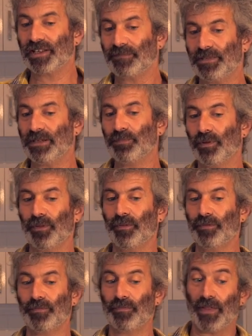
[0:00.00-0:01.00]
that
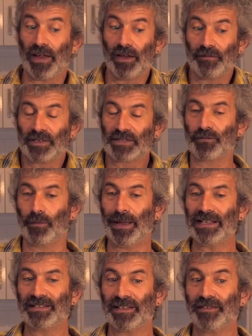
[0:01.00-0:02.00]
people think of as
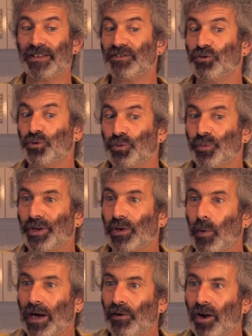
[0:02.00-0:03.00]
fermented that do
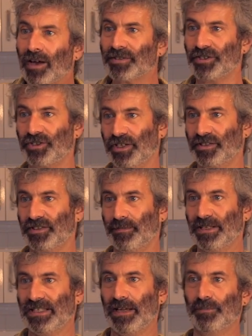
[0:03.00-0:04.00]
require oxygen.
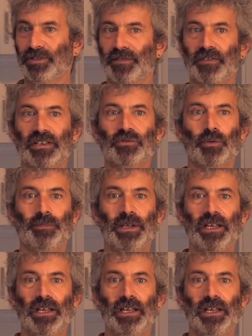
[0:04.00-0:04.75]
Some examples of this would